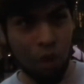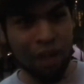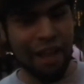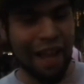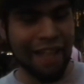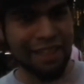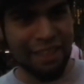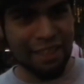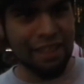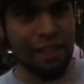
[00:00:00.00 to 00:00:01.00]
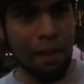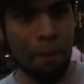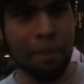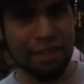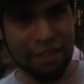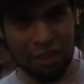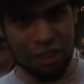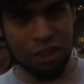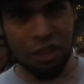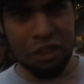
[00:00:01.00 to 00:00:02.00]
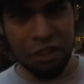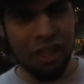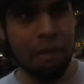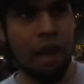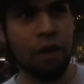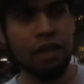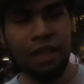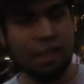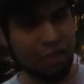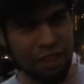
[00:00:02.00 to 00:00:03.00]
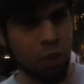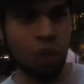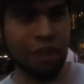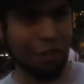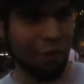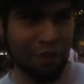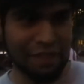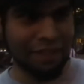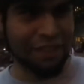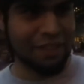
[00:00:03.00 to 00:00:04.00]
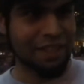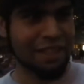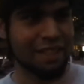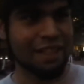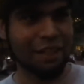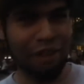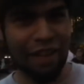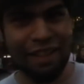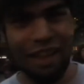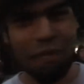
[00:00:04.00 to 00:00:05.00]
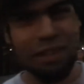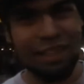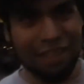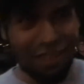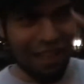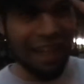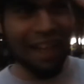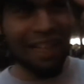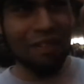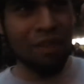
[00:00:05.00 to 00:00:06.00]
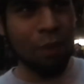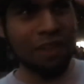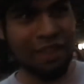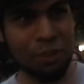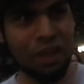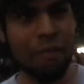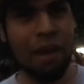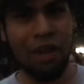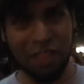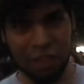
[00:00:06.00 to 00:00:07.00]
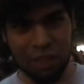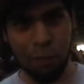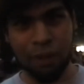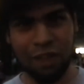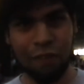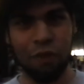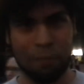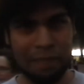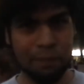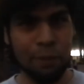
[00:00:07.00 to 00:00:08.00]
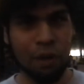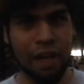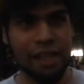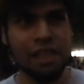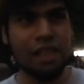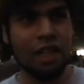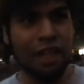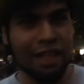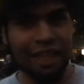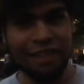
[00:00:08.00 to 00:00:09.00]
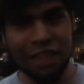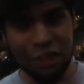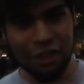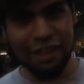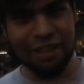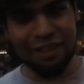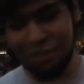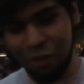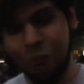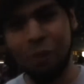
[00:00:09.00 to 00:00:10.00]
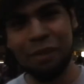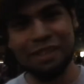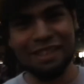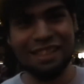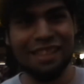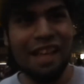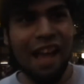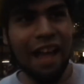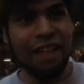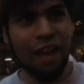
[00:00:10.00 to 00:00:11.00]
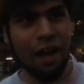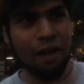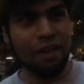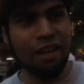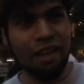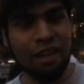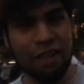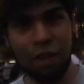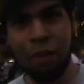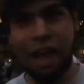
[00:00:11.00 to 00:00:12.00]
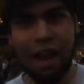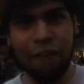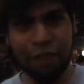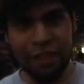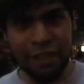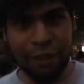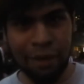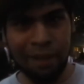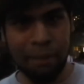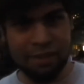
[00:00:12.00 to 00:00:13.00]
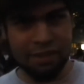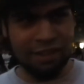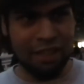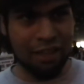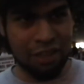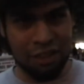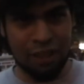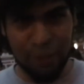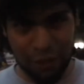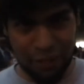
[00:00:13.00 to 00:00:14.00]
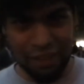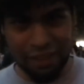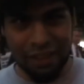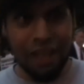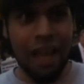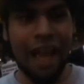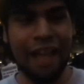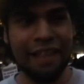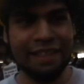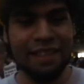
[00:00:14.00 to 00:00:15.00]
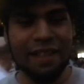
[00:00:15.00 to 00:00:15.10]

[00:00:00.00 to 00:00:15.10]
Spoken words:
one anti-business legislation come out in like 20 or 30 years, right? I mean, and even the ones that do come out are supposedly for the people, right? Essentially for businesses. And, you know, every year, right, businesses get less and less regulated, and